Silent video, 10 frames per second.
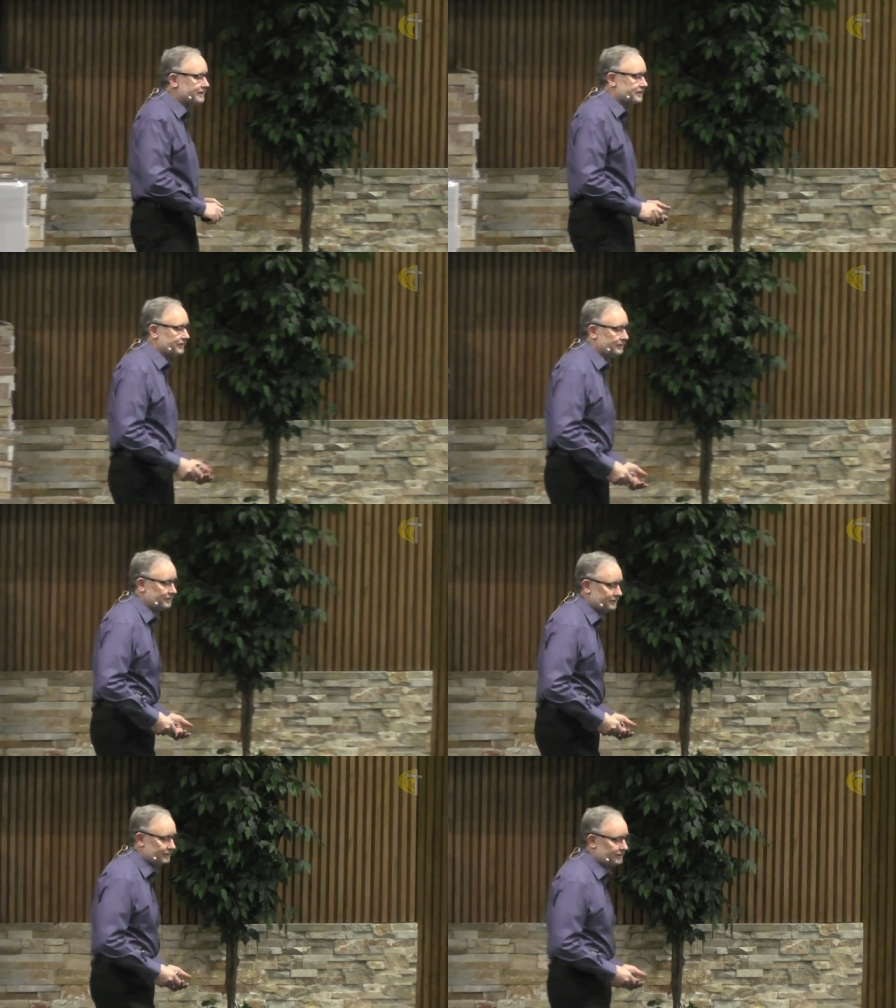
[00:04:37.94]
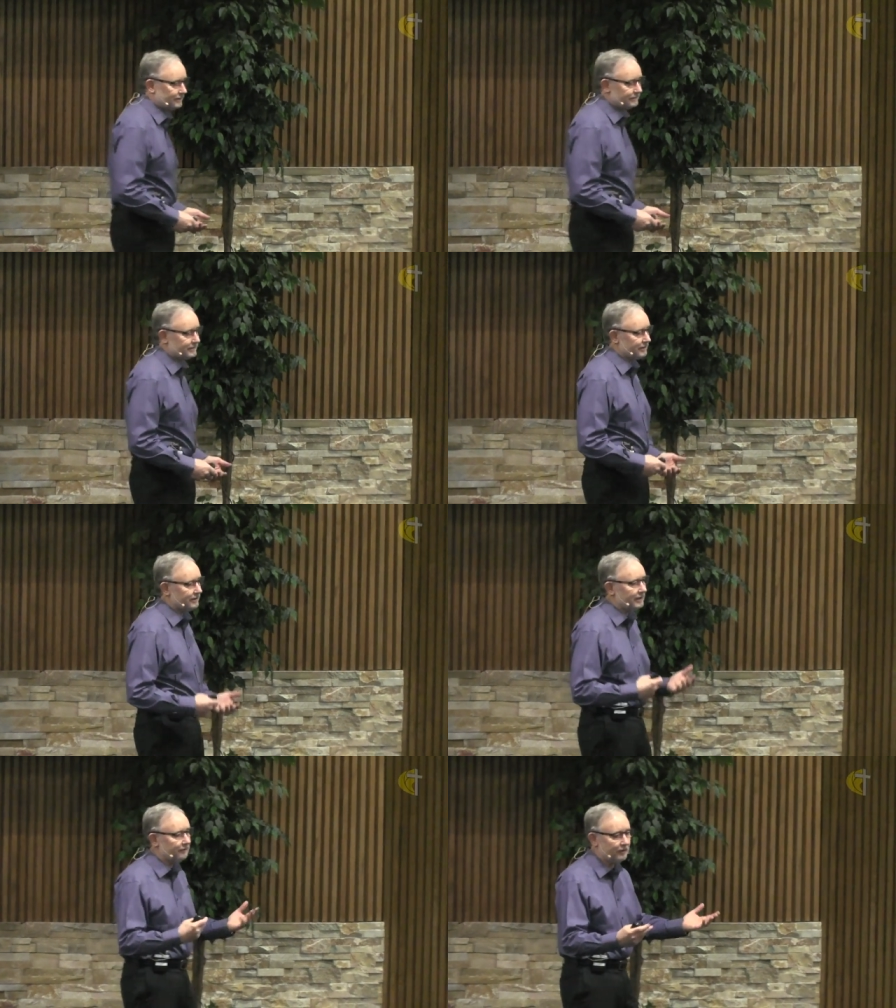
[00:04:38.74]
to
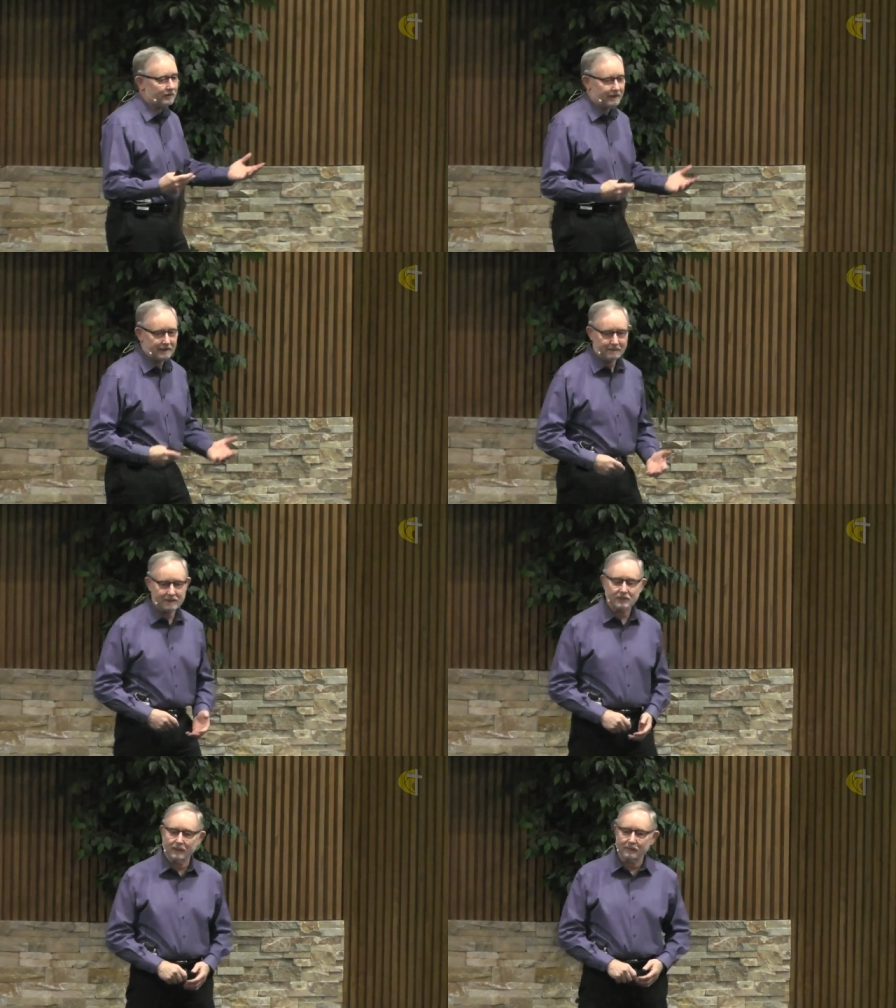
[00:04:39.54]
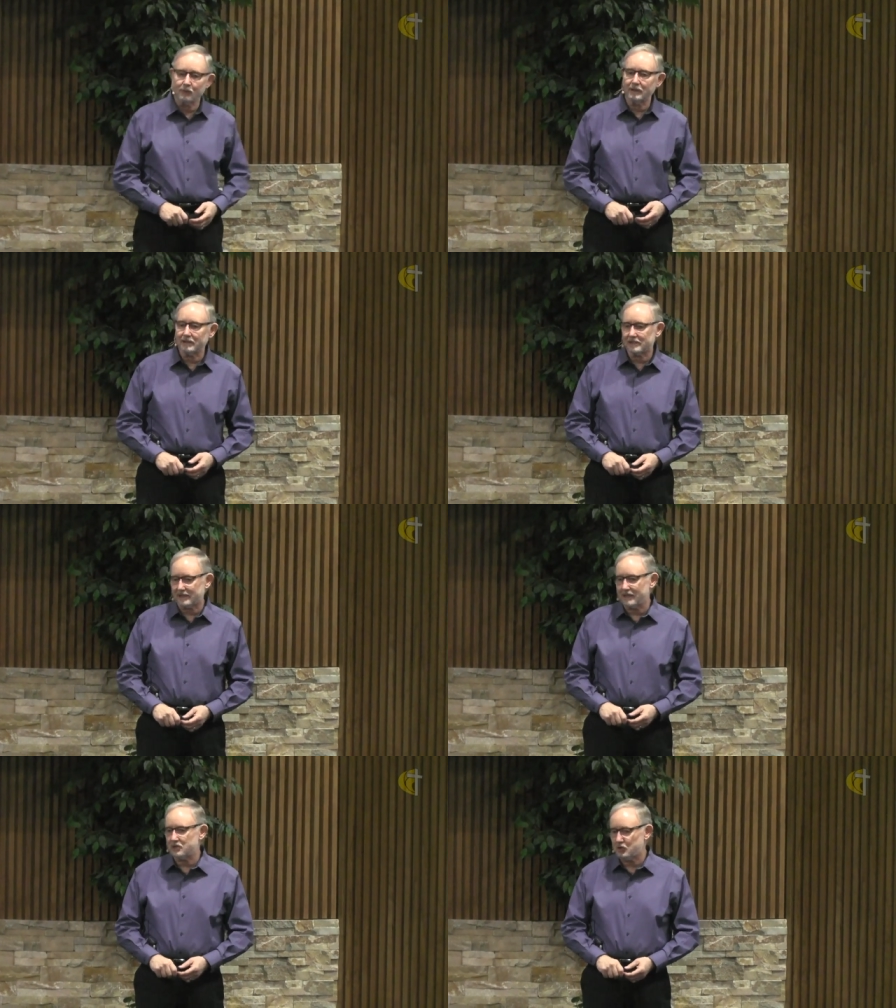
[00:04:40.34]
deliver them. And so I'm going to
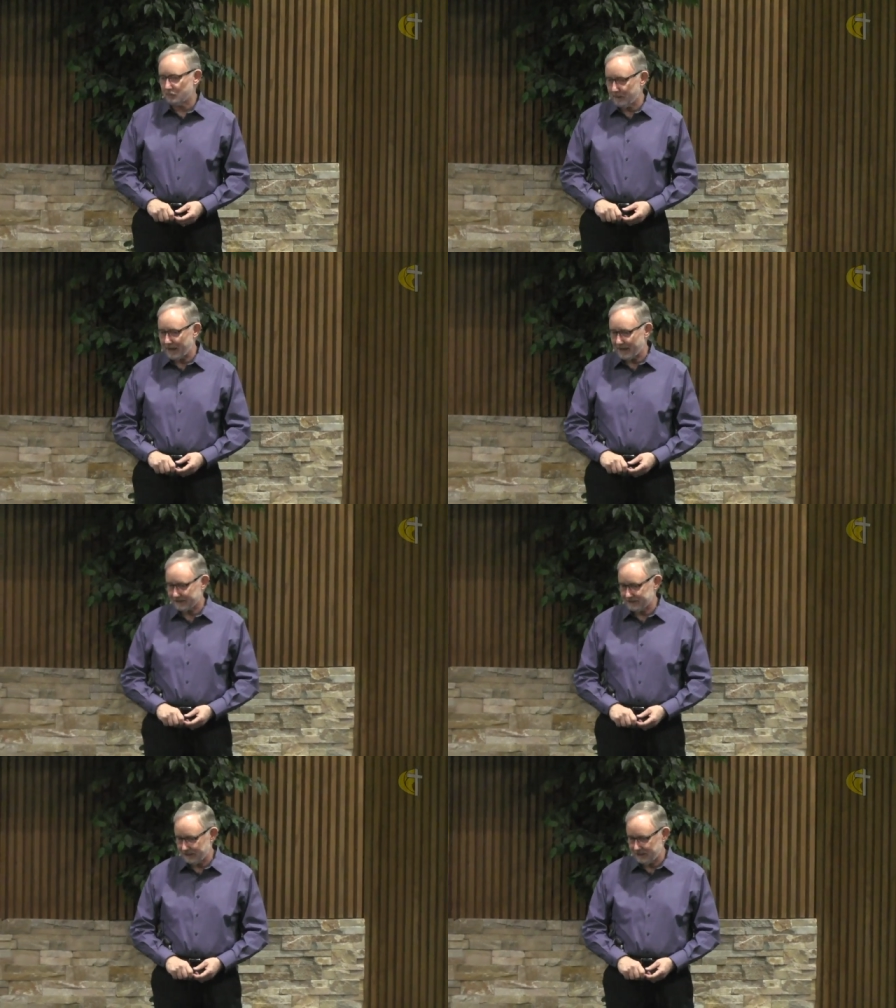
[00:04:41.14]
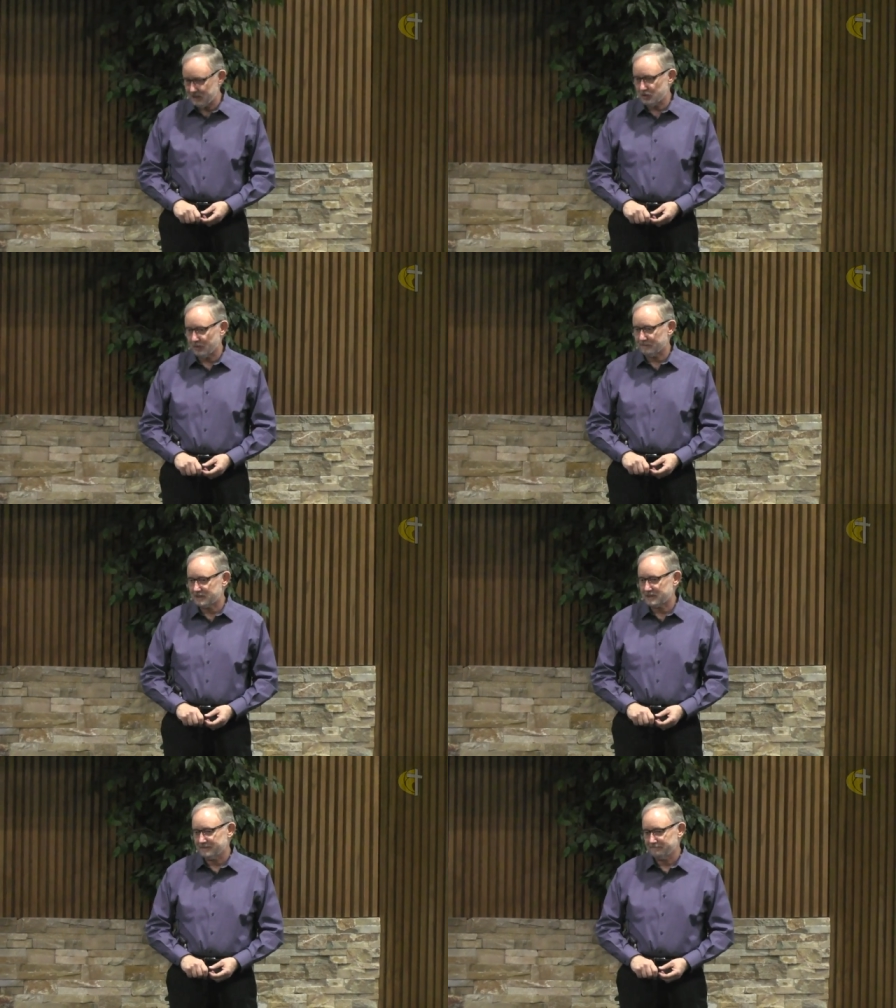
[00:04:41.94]
send you back to Egypt.